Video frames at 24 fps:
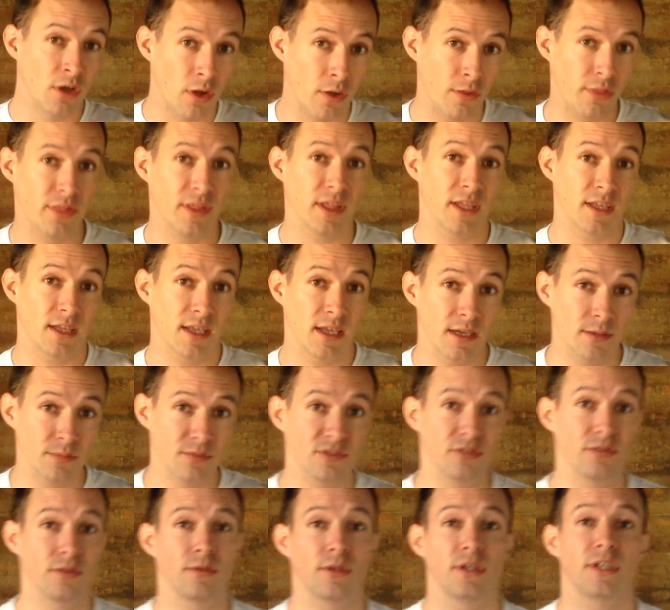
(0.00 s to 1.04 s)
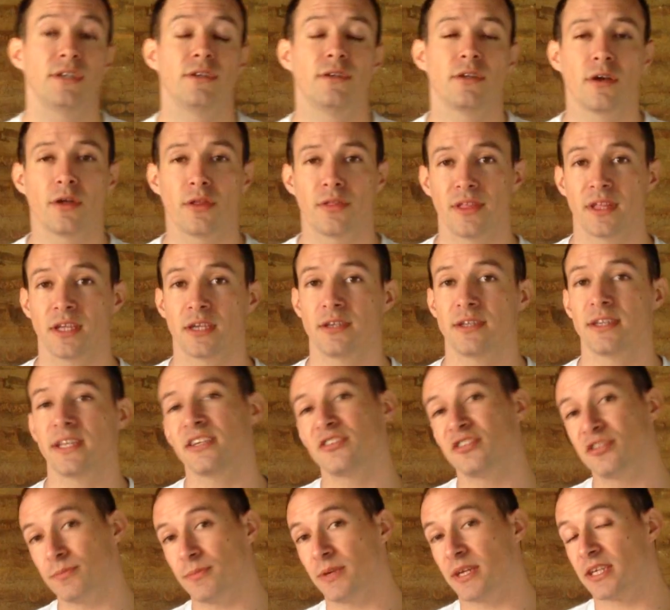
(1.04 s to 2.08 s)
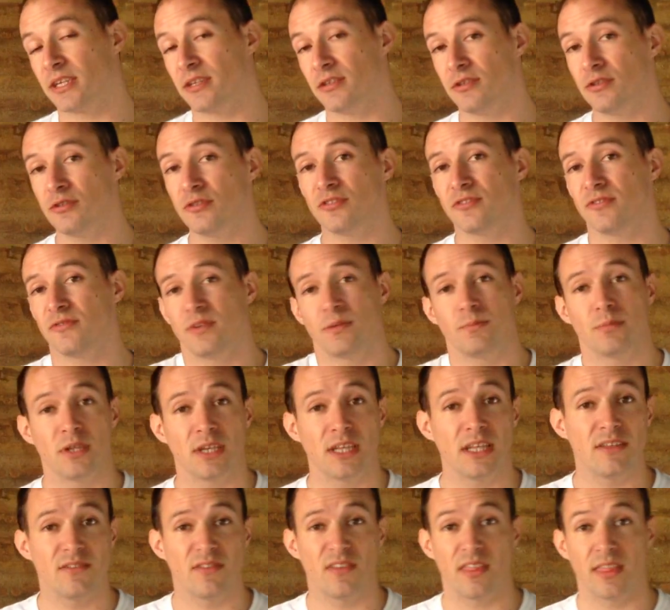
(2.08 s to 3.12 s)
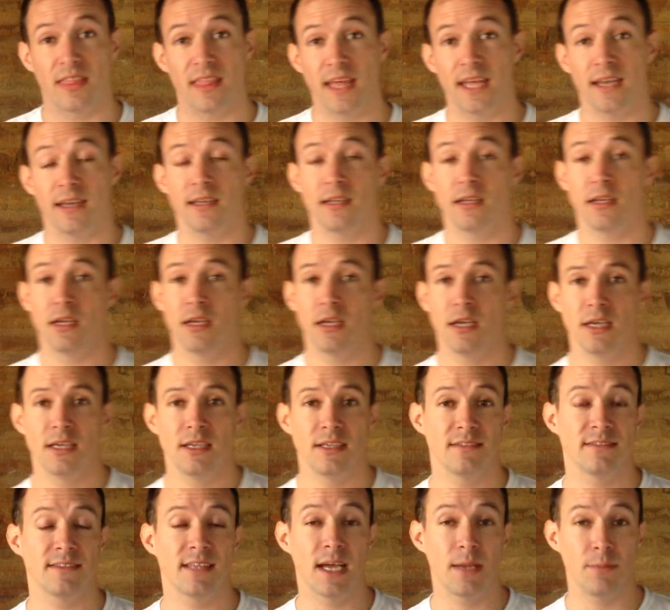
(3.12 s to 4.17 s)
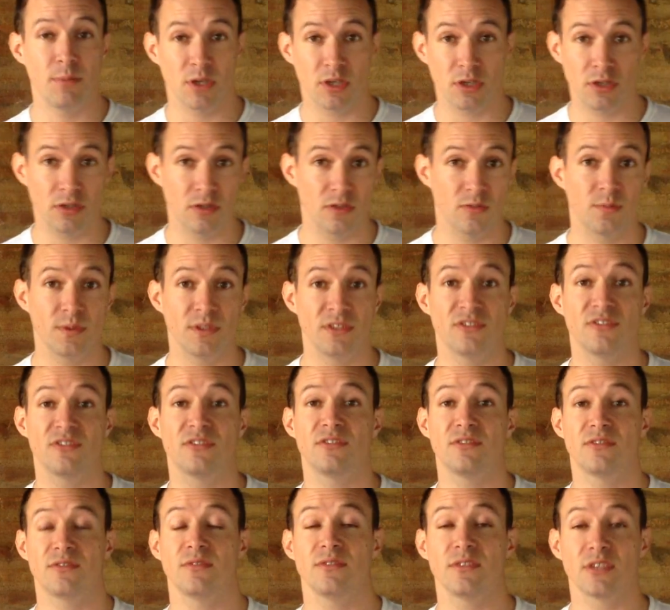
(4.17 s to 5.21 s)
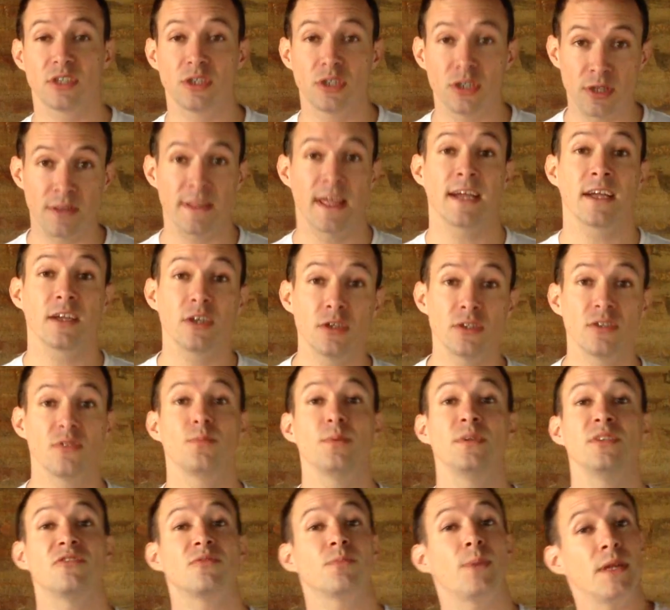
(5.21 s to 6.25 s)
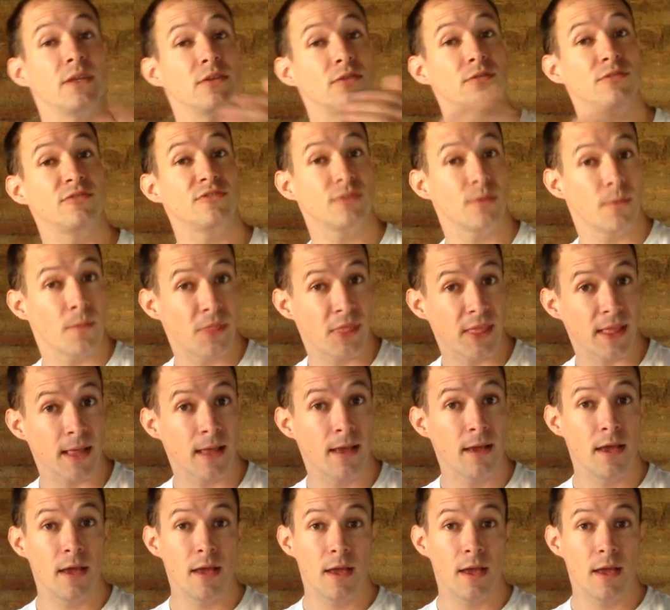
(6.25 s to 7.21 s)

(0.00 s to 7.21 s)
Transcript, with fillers: nothing, absolutely nothing, unless you're making use of it. But even then, it's time you could have been could, that could have been spent doing something